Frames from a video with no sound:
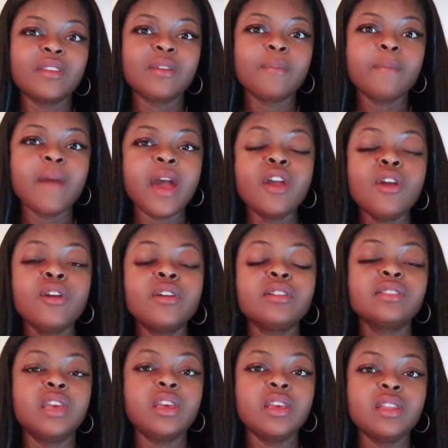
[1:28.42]
by her
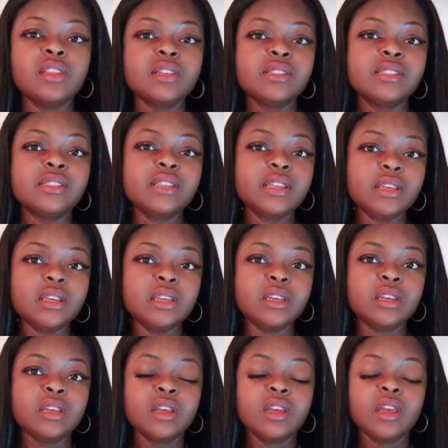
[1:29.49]
taking this tea,